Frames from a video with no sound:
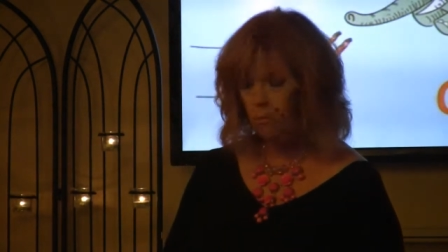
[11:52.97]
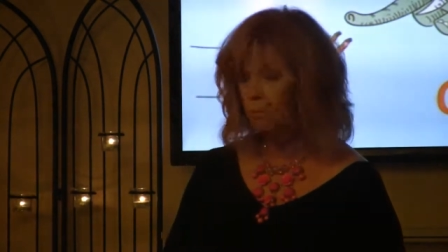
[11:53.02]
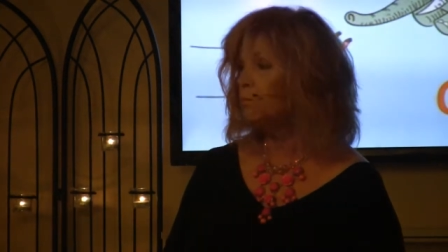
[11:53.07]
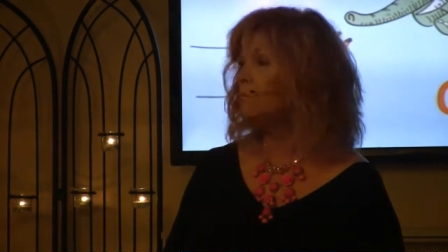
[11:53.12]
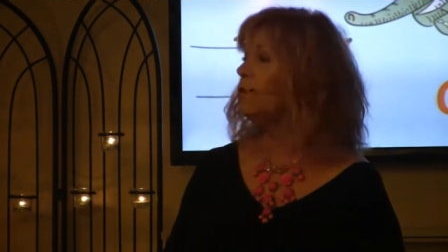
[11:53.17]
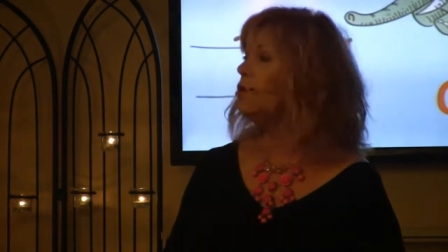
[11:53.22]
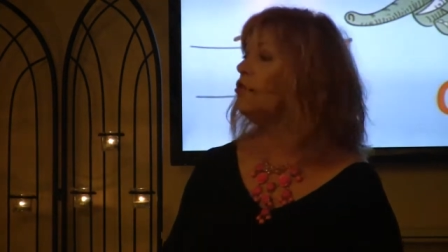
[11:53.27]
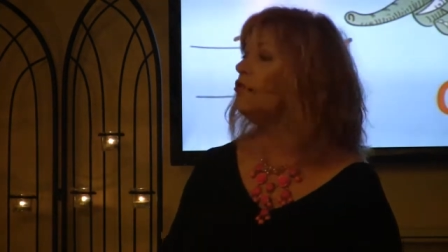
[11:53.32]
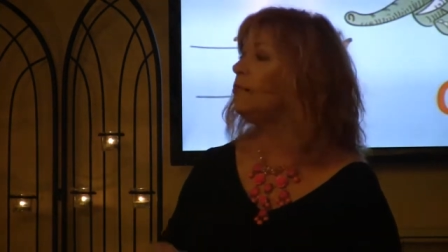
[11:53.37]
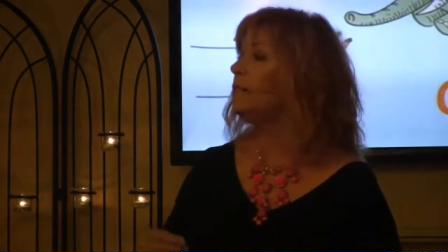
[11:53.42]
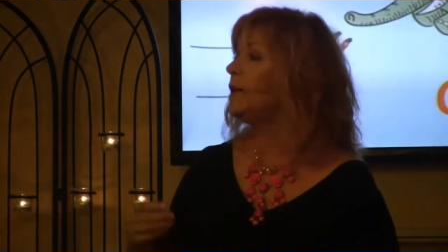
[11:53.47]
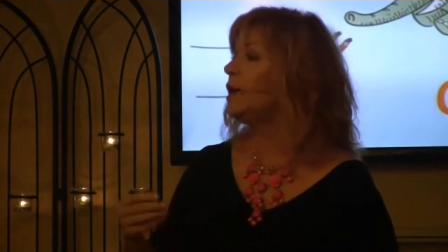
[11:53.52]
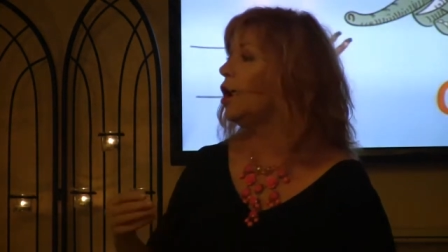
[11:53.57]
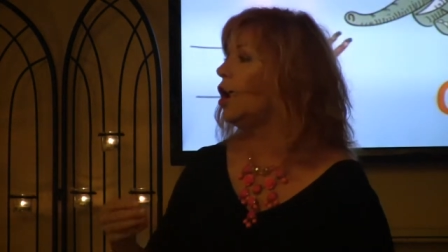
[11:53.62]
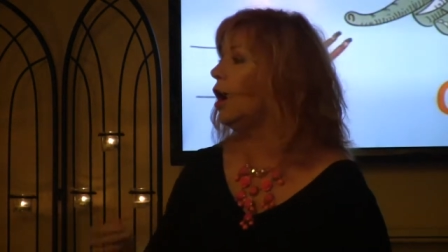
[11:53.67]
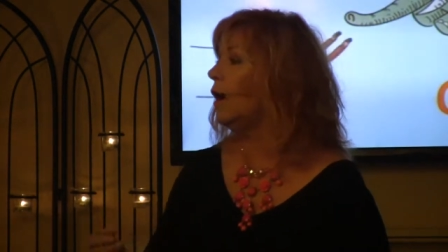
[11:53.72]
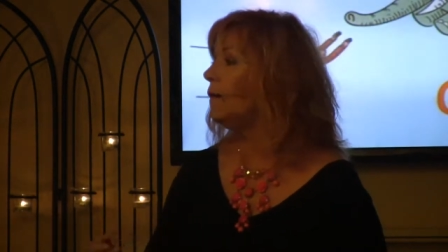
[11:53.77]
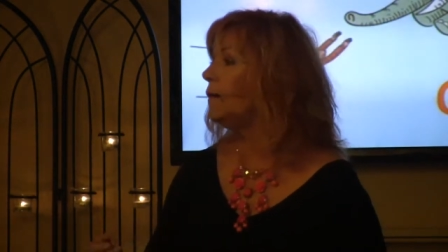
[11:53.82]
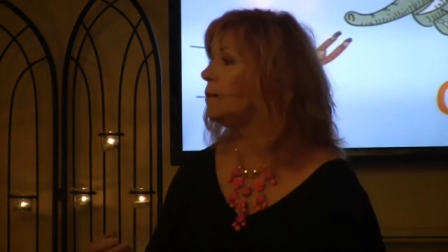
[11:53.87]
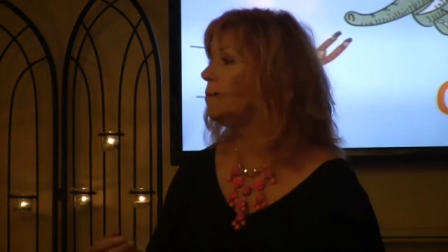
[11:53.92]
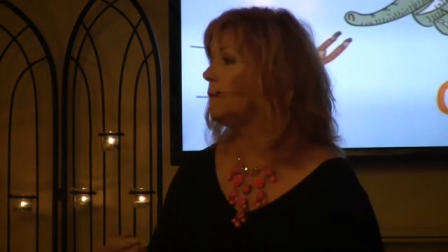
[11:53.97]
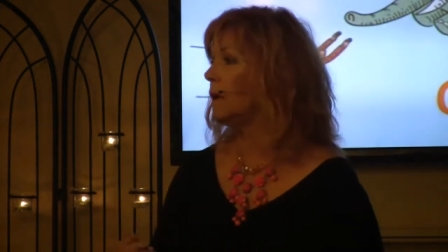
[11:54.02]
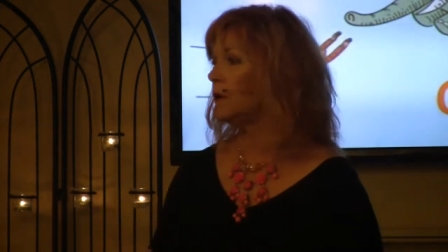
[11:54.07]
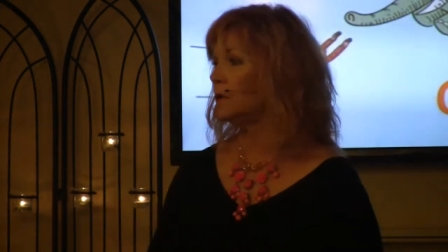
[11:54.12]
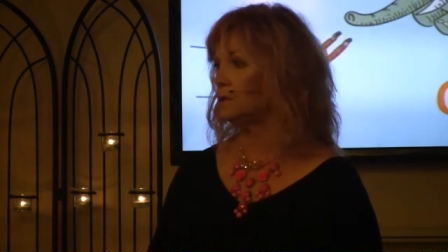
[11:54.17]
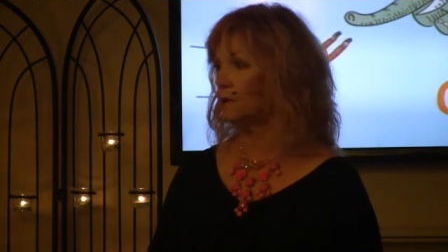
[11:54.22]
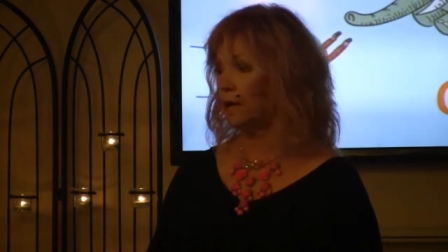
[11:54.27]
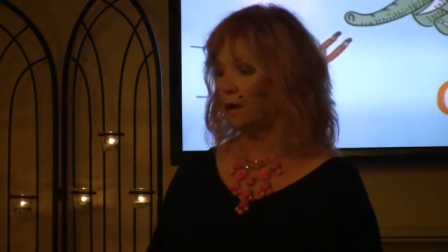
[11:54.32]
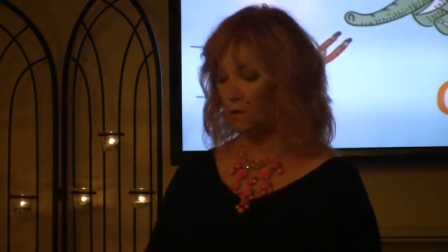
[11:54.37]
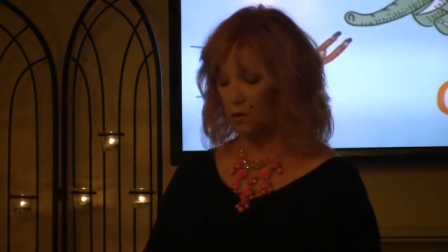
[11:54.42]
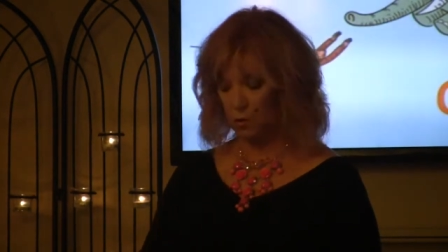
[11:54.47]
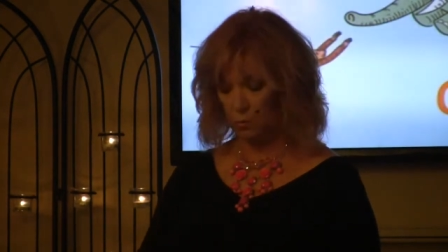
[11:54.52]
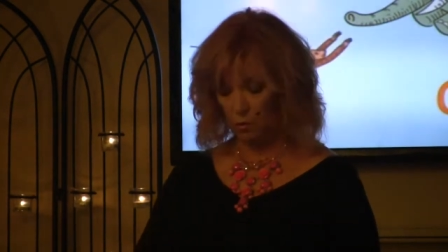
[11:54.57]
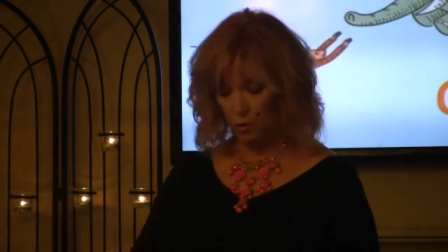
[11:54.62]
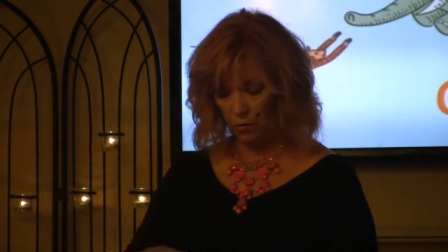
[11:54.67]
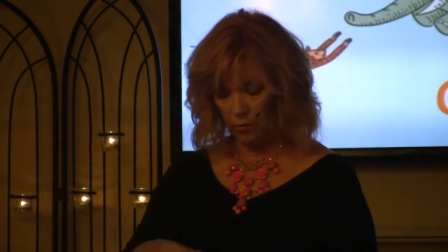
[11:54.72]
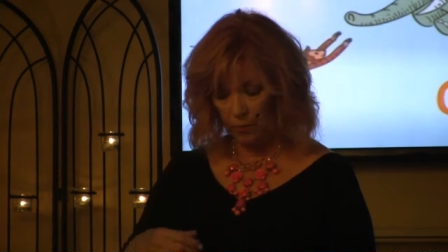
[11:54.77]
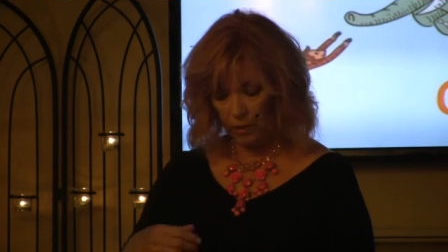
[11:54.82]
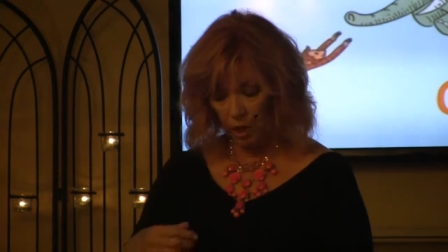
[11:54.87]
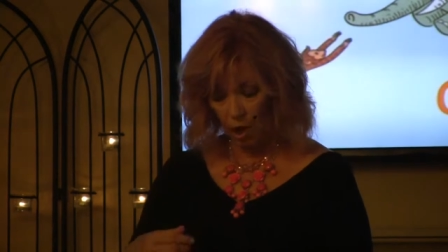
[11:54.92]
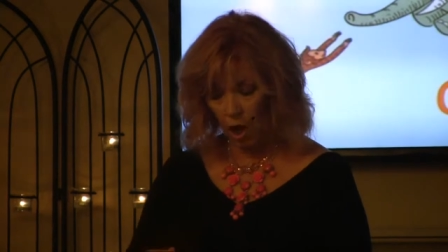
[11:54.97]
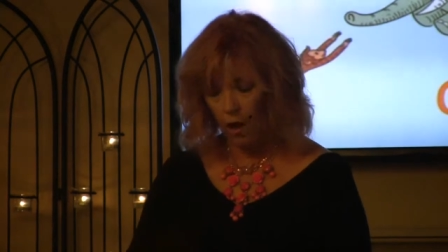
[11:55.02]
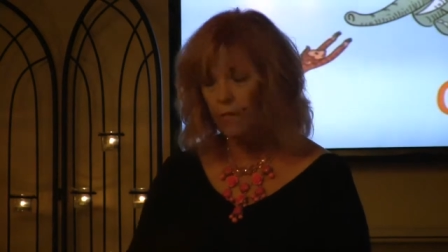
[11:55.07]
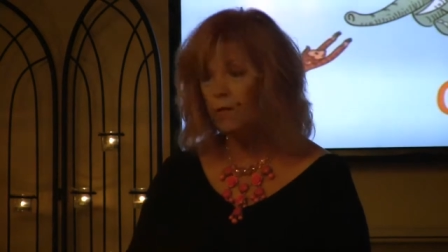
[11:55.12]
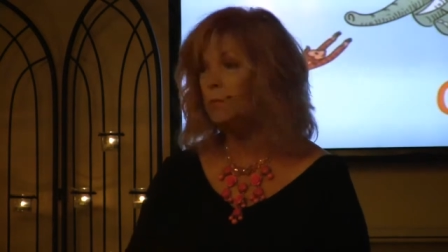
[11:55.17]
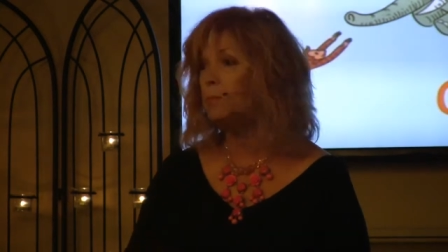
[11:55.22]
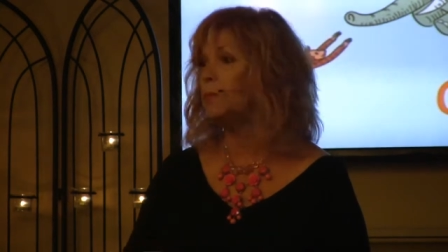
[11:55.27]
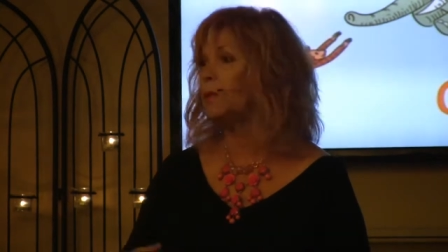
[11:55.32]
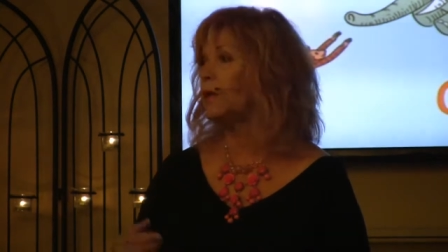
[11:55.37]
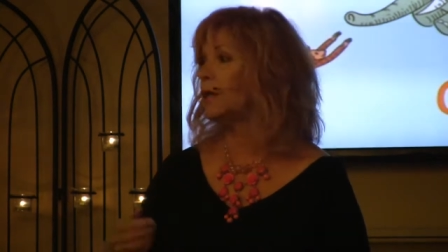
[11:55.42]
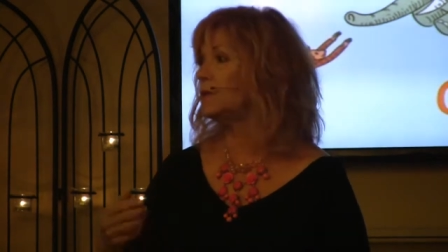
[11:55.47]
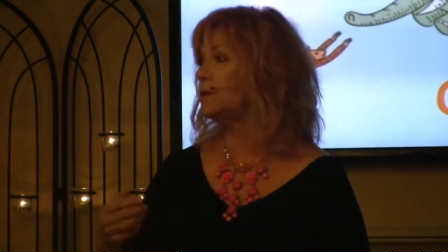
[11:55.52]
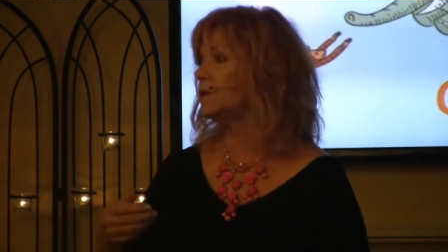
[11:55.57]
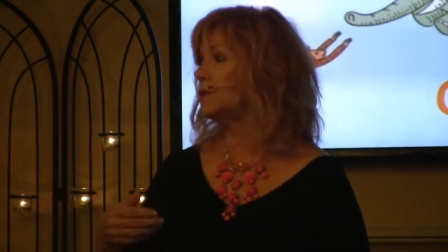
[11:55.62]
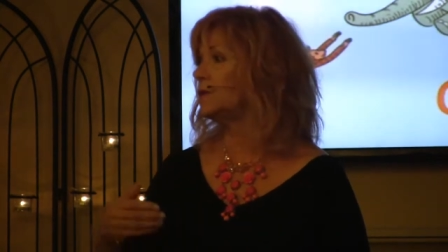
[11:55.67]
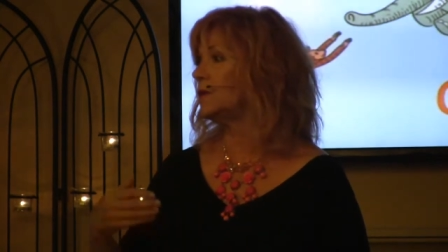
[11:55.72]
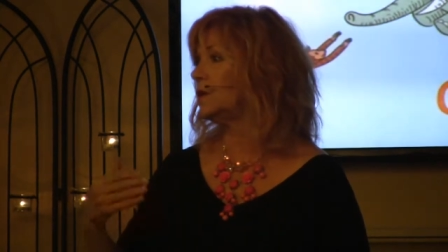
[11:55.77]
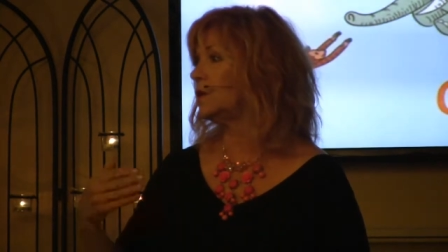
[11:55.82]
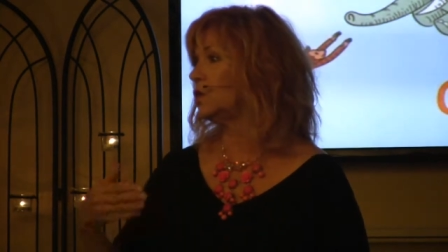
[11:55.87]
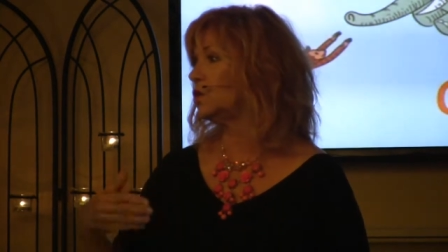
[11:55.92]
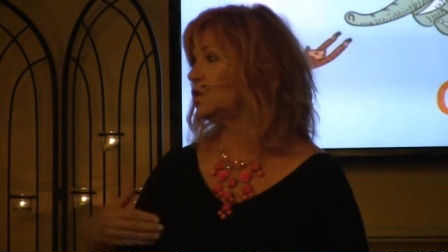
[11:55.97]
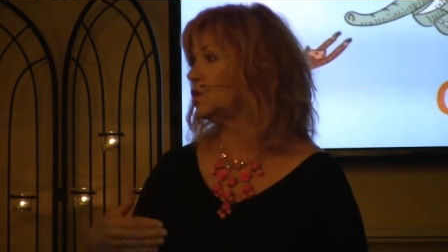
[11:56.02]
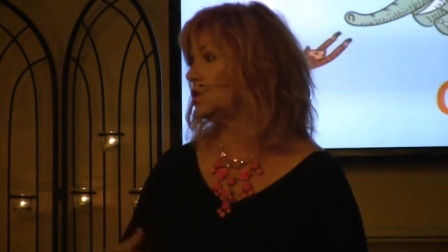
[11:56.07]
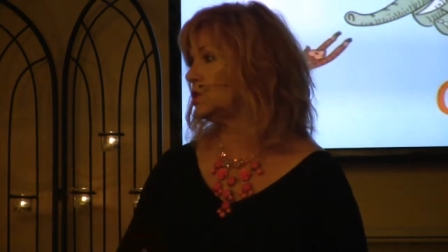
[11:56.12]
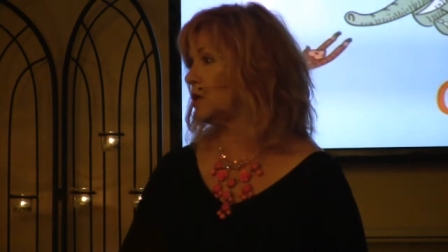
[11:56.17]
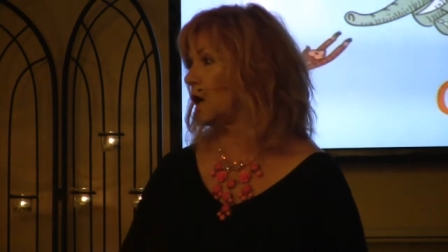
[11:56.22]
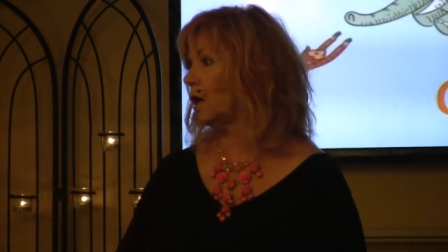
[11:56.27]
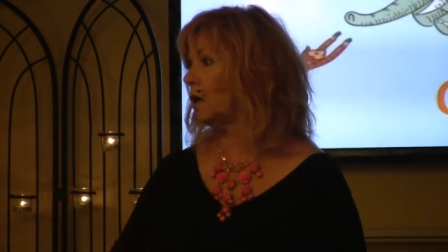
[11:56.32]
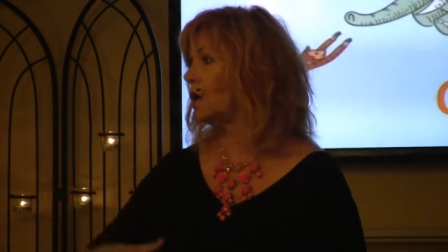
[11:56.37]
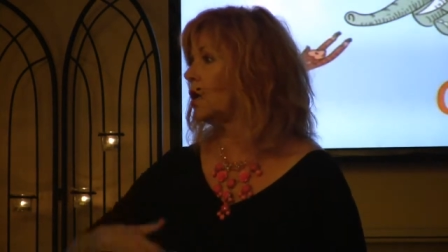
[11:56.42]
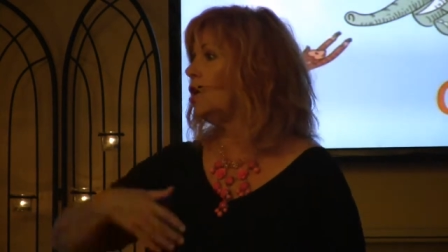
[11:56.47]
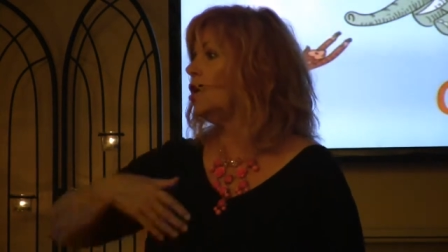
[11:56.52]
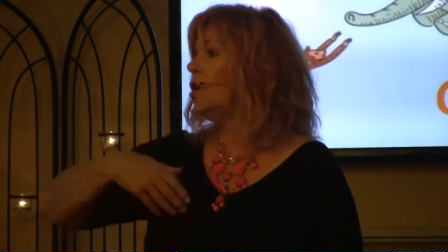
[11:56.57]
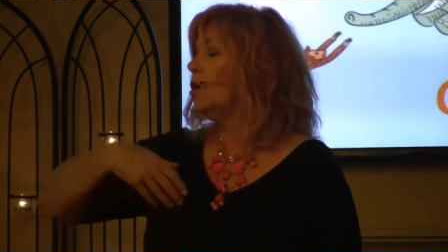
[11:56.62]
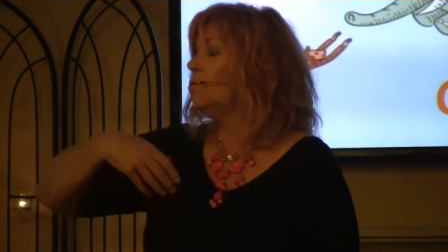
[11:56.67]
Move beyond the meltdowns, move beyond the places that are stuck,